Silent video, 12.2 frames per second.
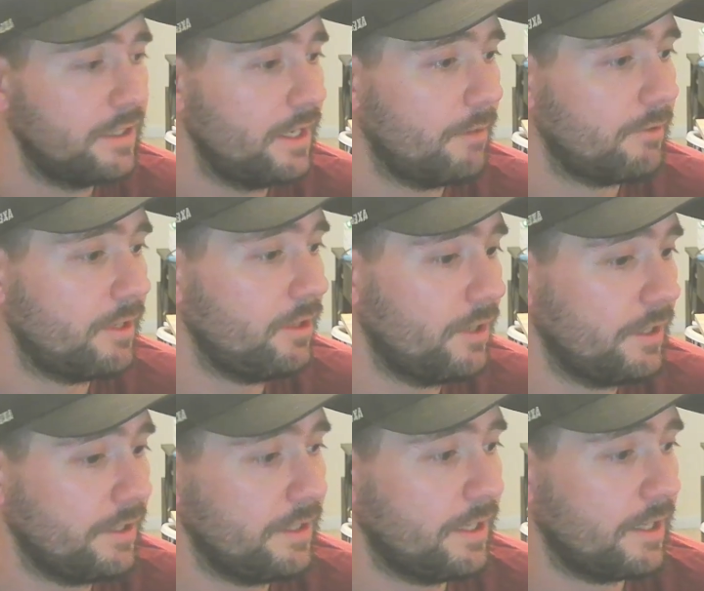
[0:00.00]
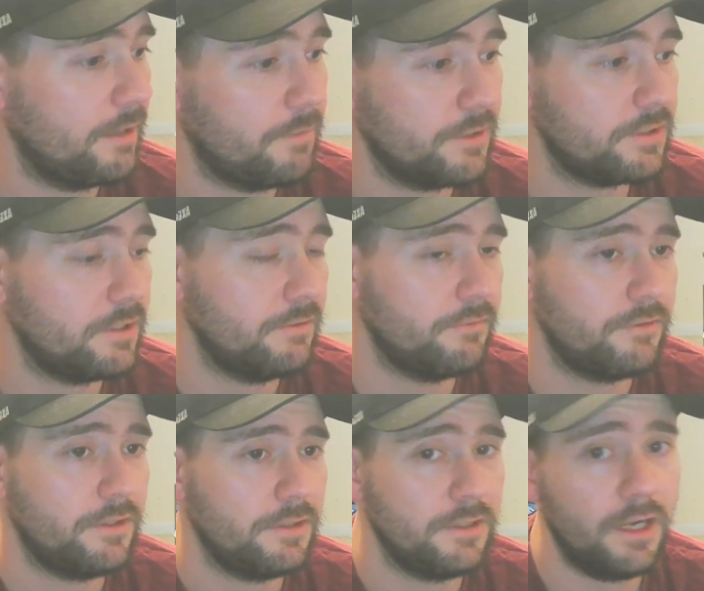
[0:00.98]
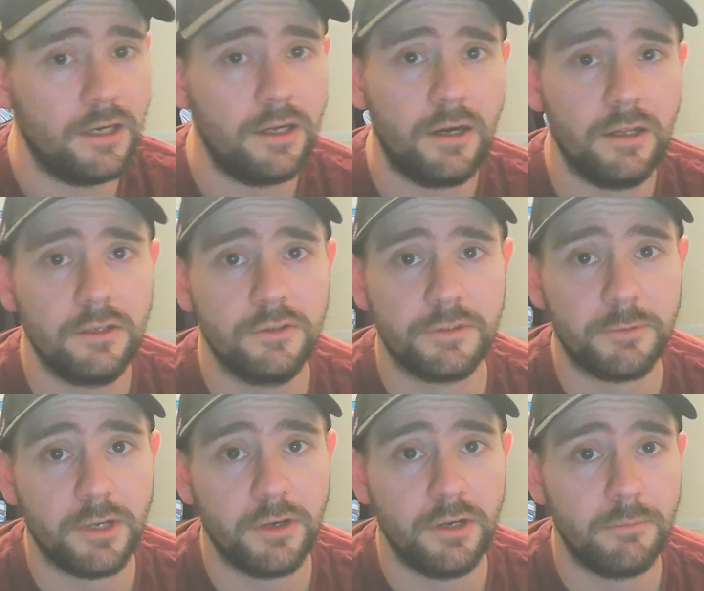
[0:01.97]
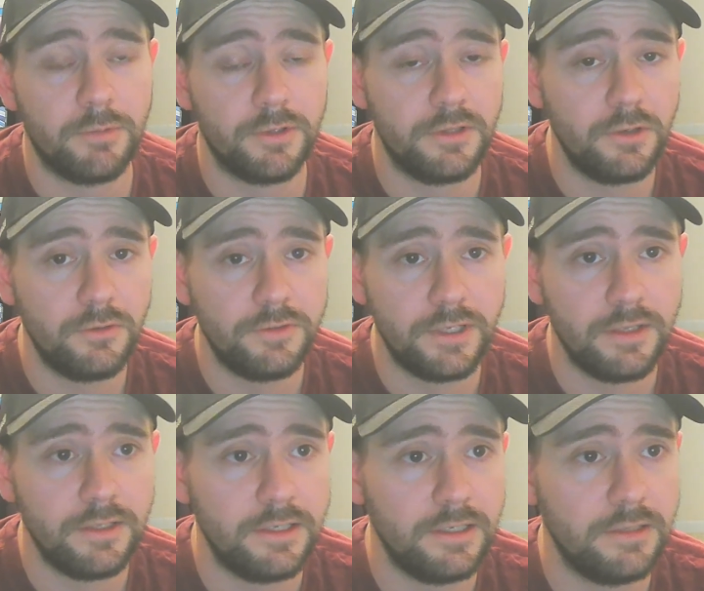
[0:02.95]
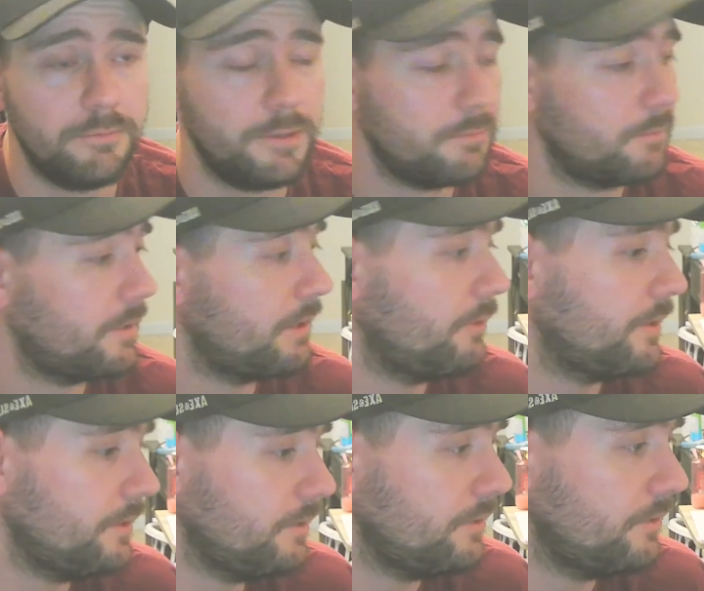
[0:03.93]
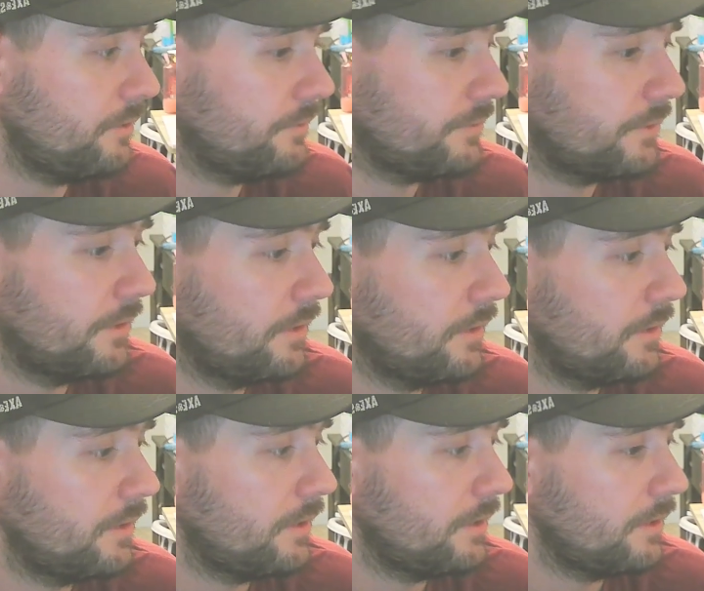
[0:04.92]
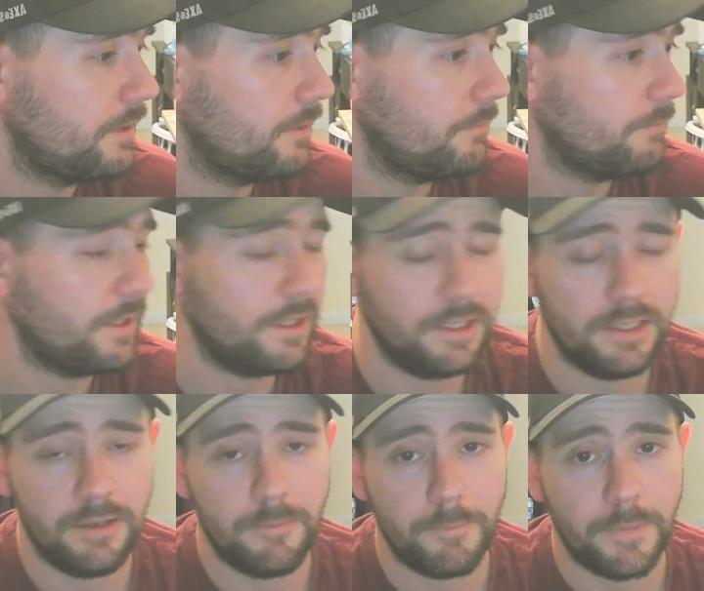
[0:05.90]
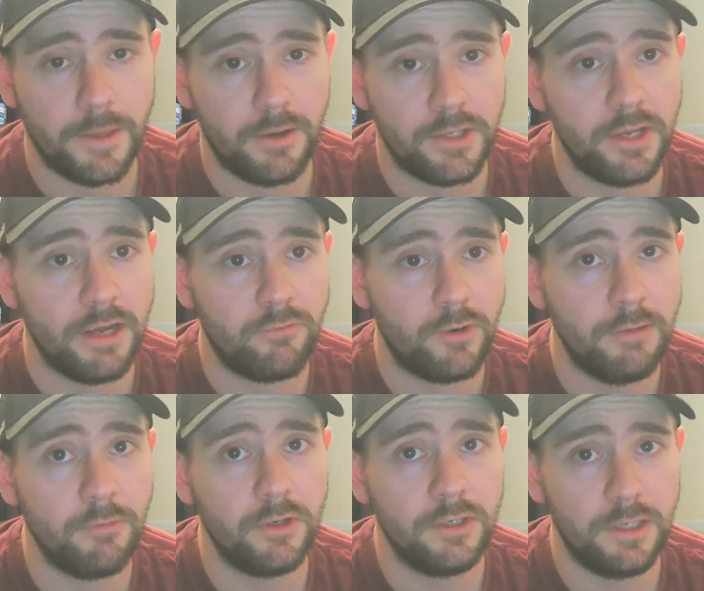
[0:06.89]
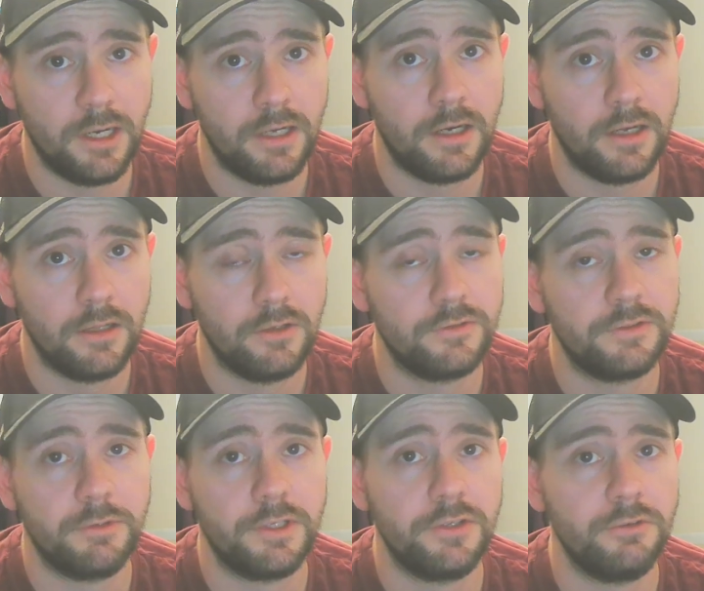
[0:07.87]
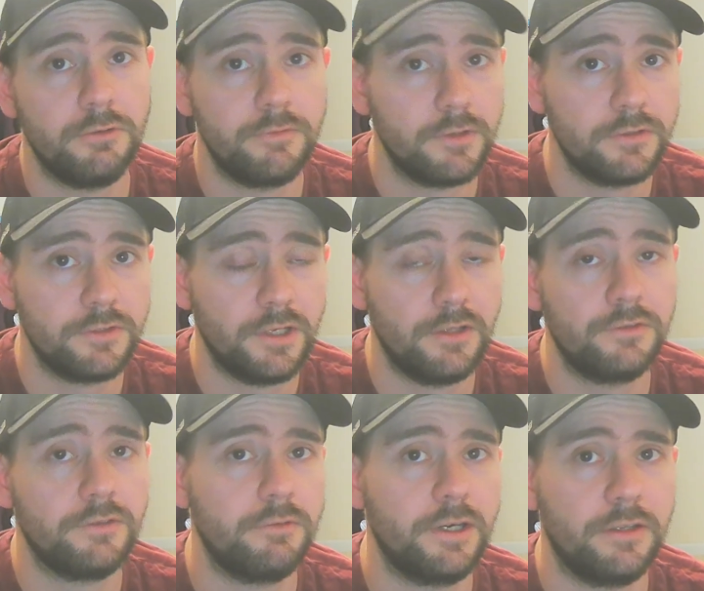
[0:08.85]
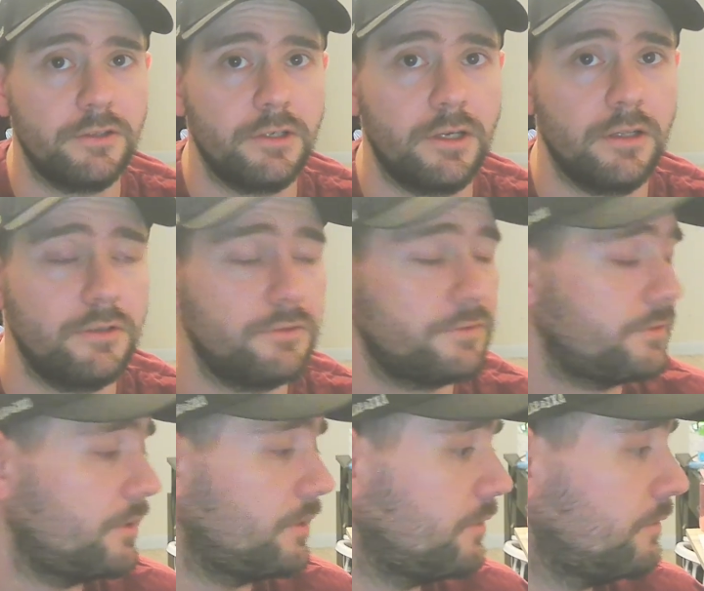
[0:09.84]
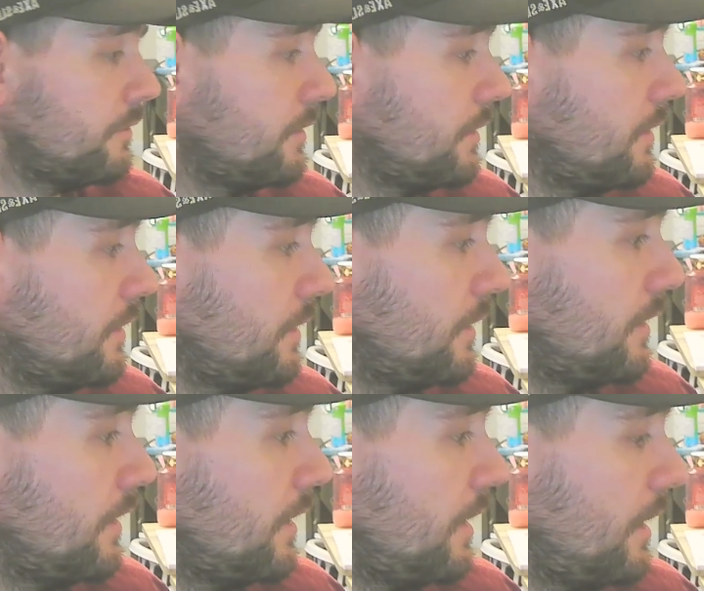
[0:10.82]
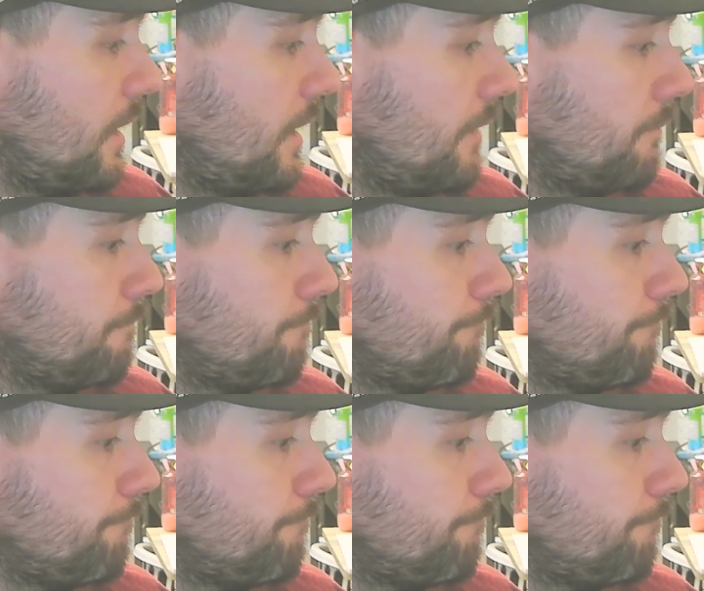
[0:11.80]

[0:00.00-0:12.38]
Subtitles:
I'm like, oh, I got a bunch of non-hollows. Let me go ahead and put those out there. People might want those, but you have way more non-hollows than what you do reverse hollows and regular hollows. So, um,